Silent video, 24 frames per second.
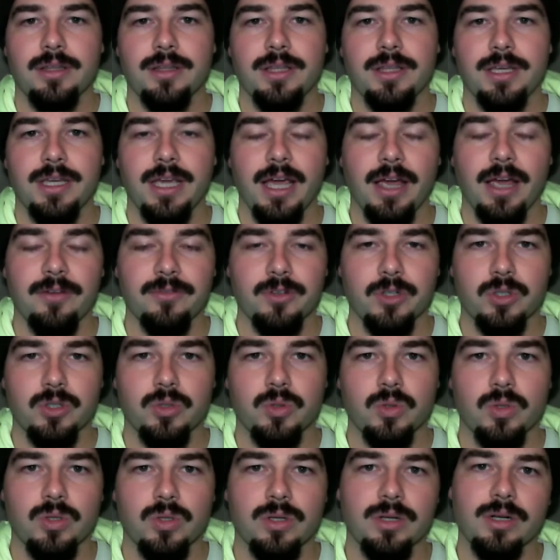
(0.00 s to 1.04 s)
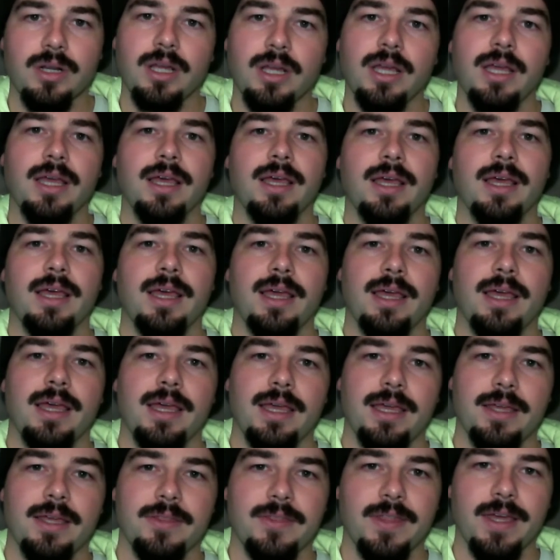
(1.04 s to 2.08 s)
the after-cooler.
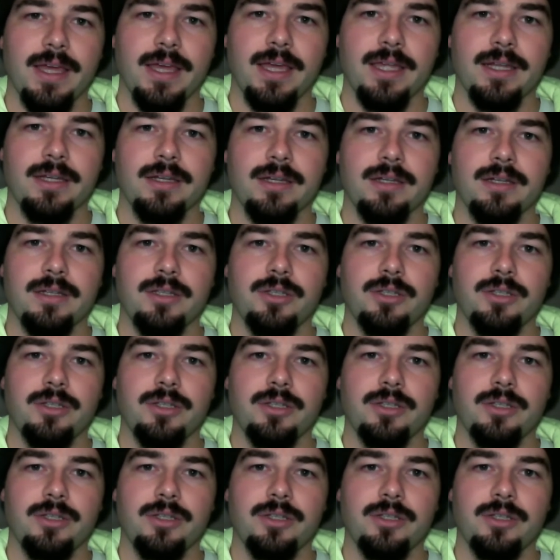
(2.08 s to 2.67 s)
It then